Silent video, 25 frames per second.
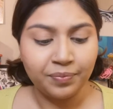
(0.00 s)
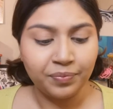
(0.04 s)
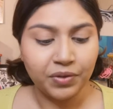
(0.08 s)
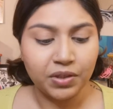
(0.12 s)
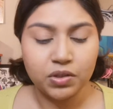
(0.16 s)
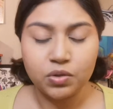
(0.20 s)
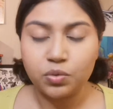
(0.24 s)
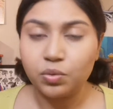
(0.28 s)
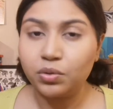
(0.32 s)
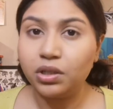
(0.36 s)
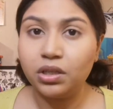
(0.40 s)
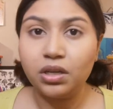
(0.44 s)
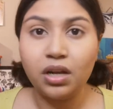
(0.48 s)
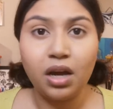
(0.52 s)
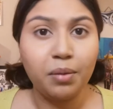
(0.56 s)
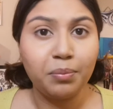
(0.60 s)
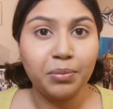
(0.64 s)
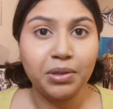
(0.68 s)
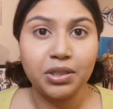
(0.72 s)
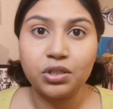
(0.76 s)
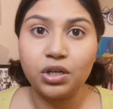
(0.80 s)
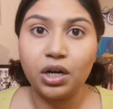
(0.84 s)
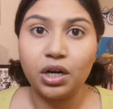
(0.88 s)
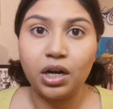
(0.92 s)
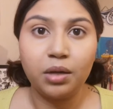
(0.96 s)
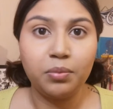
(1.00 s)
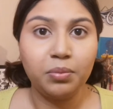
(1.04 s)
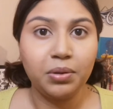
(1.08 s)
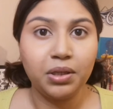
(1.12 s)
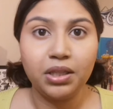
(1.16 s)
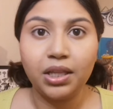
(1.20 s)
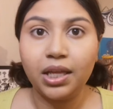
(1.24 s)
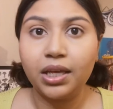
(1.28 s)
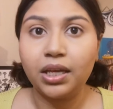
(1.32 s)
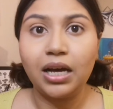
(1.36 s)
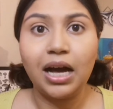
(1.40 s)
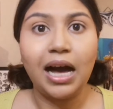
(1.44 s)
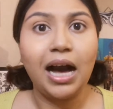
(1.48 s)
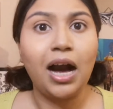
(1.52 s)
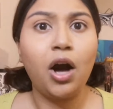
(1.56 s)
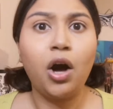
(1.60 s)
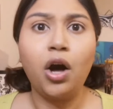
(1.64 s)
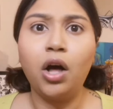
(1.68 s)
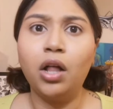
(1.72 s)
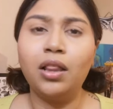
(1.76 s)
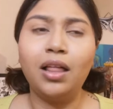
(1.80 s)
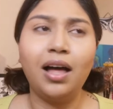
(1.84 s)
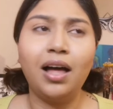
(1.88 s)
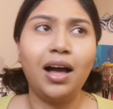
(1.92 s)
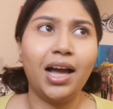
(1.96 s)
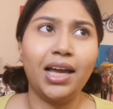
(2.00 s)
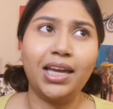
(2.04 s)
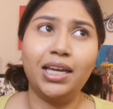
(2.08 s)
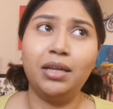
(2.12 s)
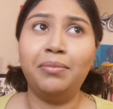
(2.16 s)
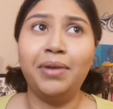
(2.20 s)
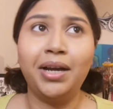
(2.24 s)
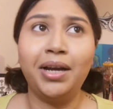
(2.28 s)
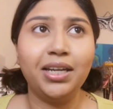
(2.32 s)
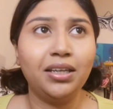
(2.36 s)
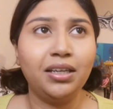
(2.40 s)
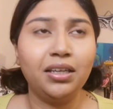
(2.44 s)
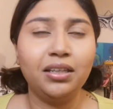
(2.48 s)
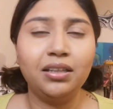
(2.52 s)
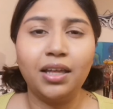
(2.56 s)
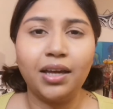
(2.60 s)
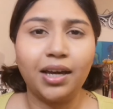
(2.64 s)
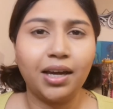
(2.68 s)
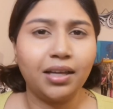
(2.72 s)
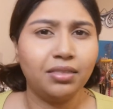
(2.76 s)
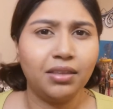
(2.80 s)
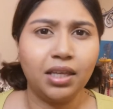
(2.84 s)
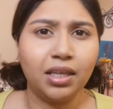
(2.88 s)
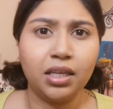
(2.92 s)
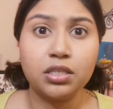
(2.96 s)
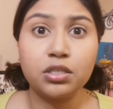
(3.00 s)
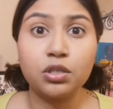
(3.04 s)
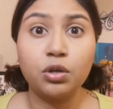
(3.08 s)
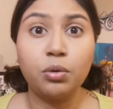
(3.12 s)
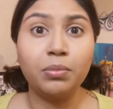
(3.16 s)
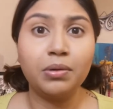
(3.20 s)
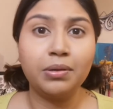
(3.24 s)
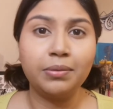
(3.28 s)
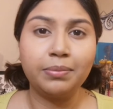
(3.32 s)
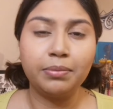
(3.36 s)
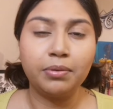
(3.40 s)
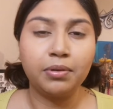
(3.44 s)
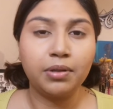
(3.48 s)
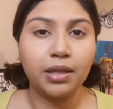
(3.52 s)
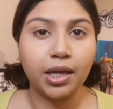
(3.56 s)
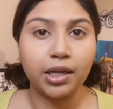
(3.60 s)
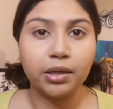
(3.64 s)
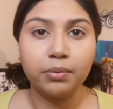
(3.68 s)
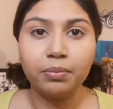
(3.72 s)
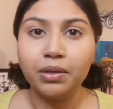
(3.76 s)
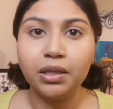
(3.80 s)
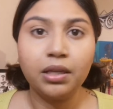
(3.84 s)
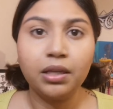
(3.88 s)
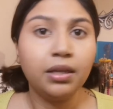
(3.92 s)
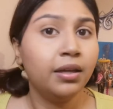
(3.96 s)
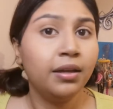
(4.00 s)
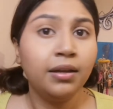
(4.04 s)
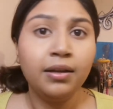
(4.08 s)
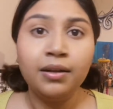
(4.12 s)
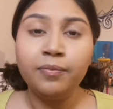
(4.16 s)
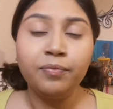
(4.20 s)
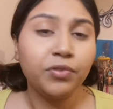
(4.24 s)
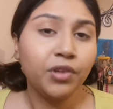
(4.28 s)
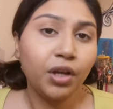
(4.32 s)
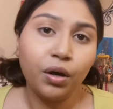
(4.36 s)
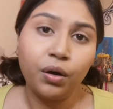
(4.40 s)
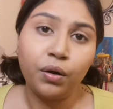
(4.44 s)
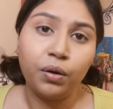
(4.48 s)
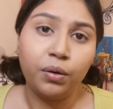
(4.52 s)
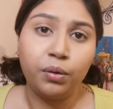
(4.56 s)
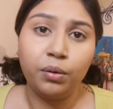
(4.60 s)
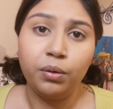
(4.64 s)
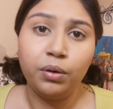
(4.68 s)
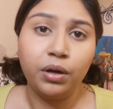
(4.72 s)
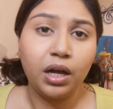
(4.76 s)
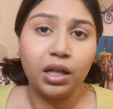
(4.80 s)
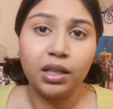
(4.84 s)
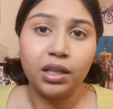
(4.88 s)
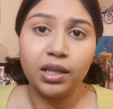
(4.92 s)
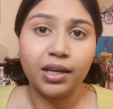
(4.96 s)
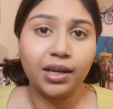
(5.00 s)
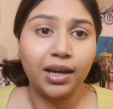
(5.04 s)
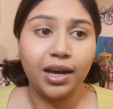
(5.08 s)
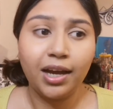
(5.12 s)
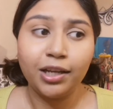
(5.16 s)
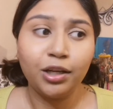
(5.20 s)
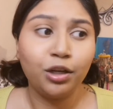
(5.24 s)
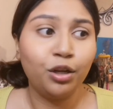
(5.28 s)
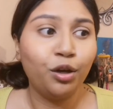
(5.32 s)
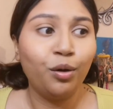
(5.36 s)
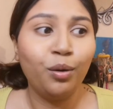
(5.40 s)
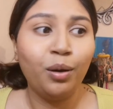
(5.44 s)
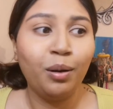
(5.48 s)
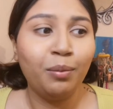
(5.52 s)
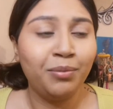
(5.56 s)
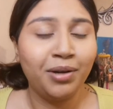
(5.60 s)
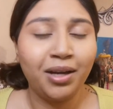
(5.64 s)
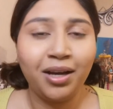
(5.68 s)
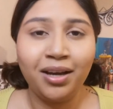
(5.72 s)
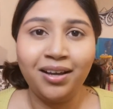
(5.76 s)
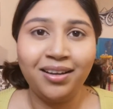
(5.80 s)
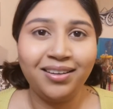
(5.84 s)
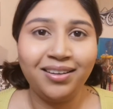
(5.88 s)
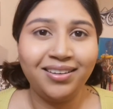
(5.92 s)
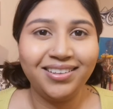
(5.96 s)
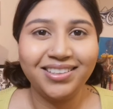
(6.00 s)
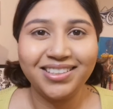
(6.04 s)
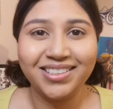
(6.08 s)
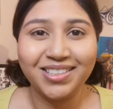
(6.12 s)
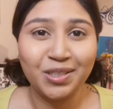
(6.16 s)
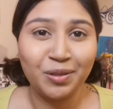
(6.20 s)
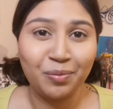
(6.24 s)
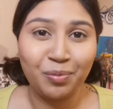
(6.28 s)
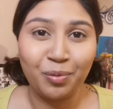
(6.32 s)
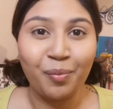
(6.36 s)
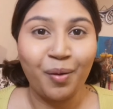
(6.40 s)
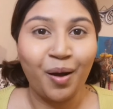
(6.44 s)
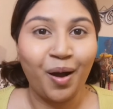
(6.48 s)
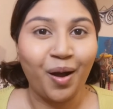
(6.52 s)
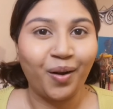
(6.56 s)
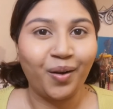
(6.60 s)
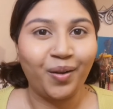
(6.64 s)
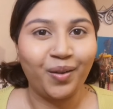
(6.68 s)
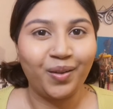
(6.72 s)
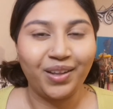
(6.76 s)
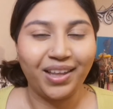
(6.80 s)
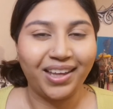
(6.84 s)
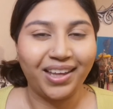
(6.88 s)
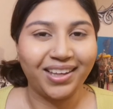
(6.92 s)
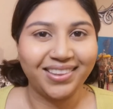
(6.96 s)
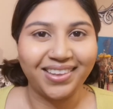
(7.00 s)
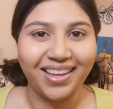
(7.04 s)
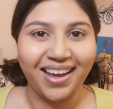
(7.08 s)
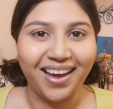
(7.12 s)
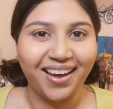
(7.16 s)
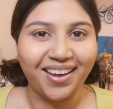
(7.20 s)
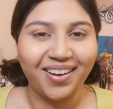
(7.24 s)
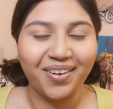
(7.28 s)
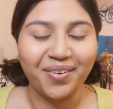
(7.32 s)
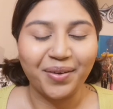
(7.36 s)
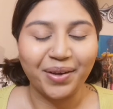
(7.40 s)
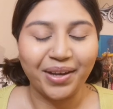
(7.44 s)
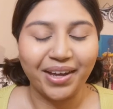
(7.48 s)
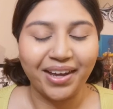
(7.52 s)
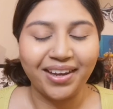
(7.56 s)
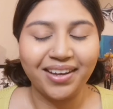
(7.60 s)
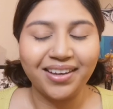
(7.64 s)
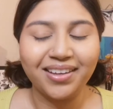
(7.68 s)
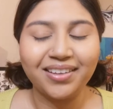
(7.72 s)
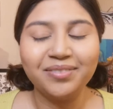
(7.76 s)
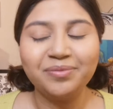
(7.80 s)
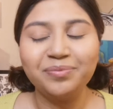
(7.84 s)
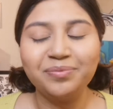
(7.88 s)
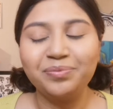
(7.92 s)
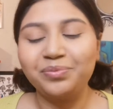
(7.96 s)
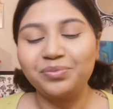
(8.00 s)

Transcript: It's really not me trying to be like all high and mighty, like I think so many people like me. No, like, I know I'm not supermodel like that, okay?